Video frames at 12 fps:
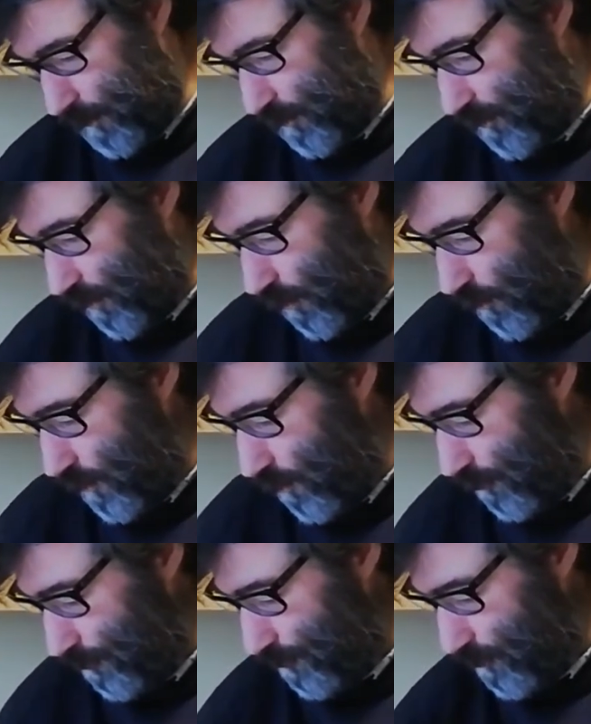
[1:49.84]
me show
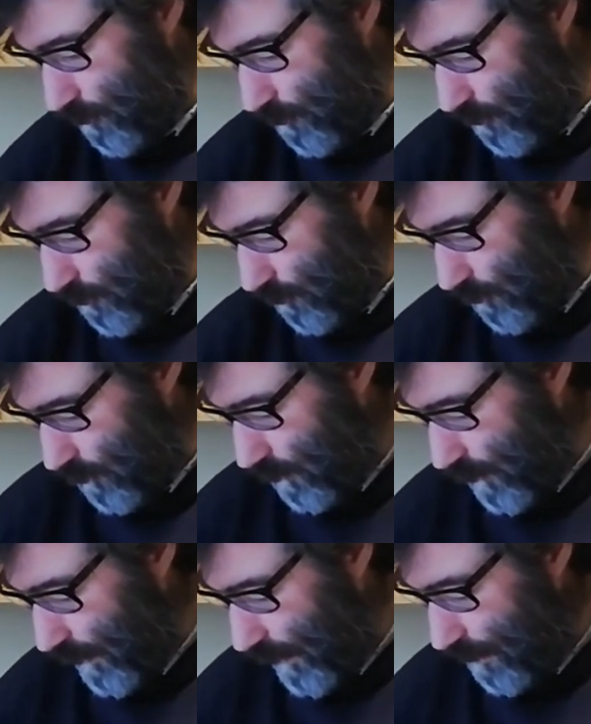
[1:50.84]
you.
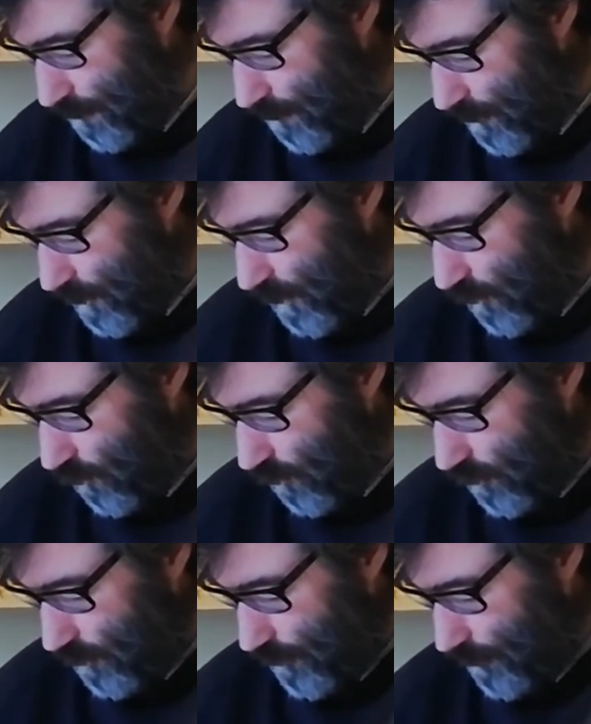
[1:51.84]
Came these